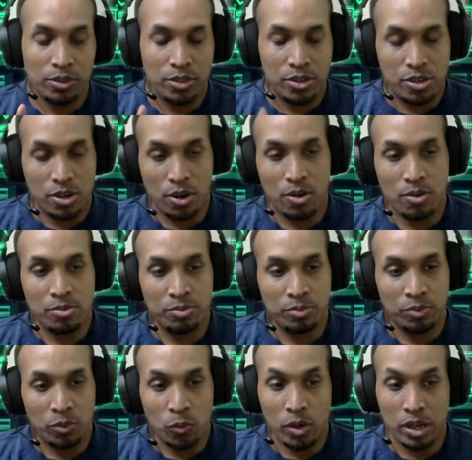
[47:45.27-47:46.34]
don't
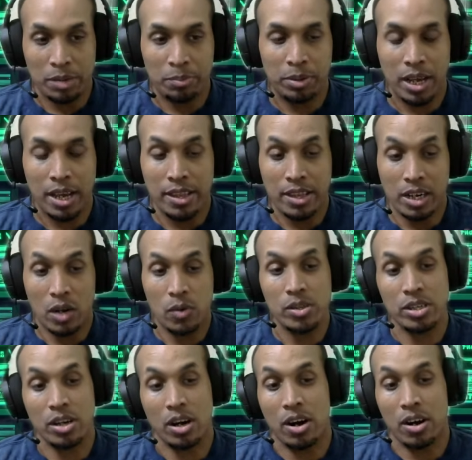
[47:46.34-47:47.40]
want to play the lowest
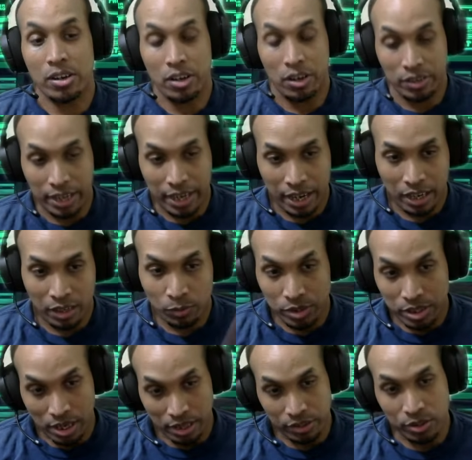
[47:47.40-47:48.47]
card on hand, which
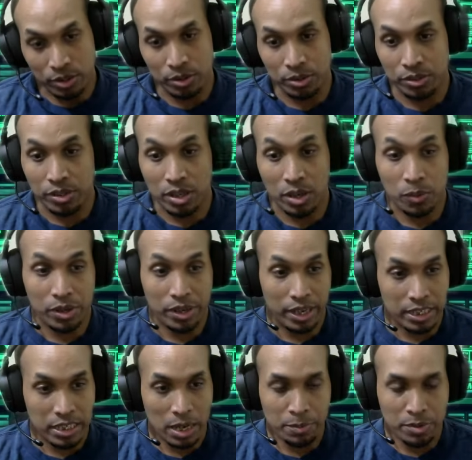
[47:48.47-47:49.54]
I told you there were
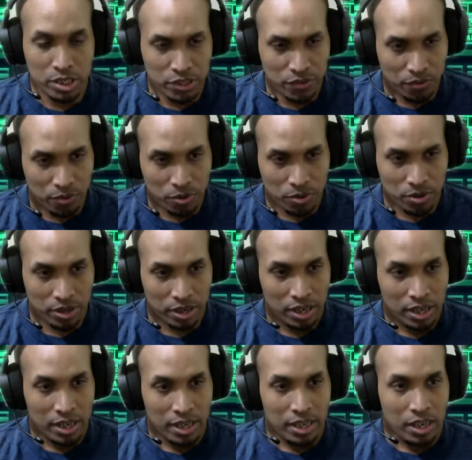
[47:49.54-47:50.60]
exceptions for
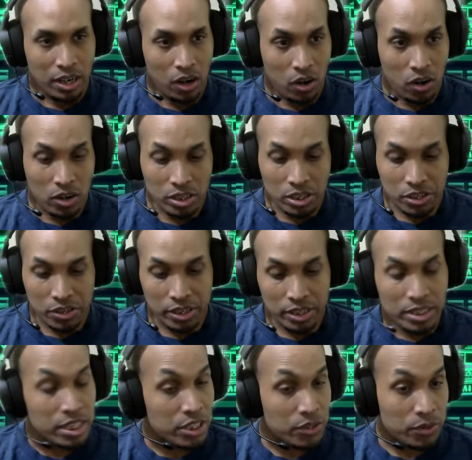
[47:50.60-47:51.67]
earlier in the
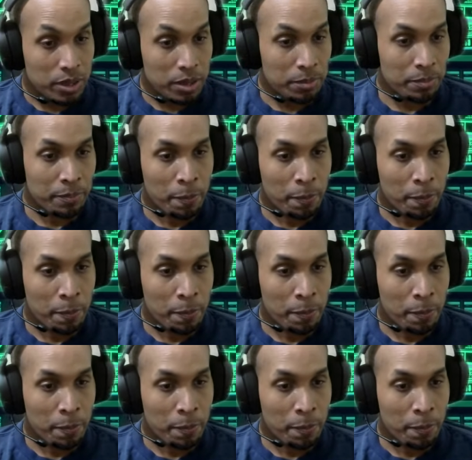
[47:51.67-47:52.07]
stream.